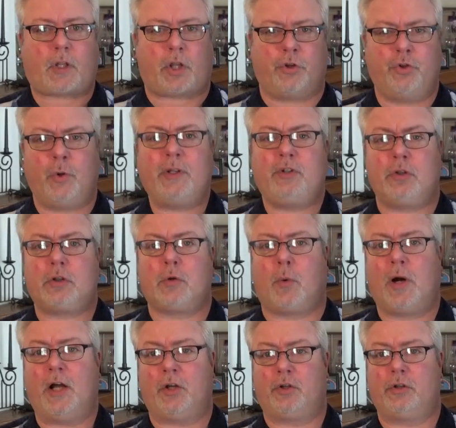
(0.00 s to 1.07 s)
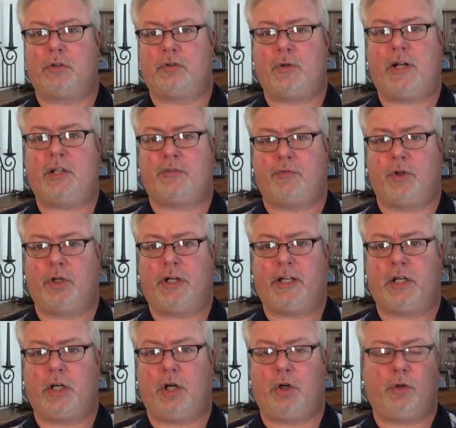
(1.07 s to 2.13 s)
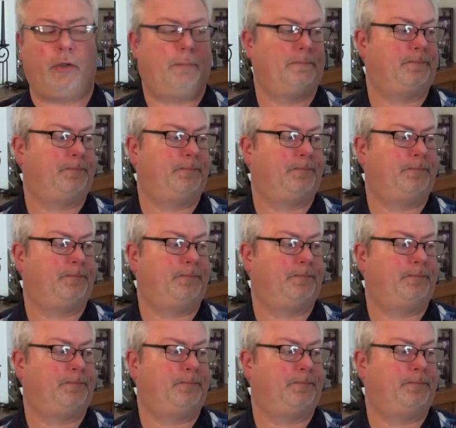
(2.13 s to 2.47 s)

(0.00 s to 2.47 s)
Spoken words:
So it took a while to transfer and encode.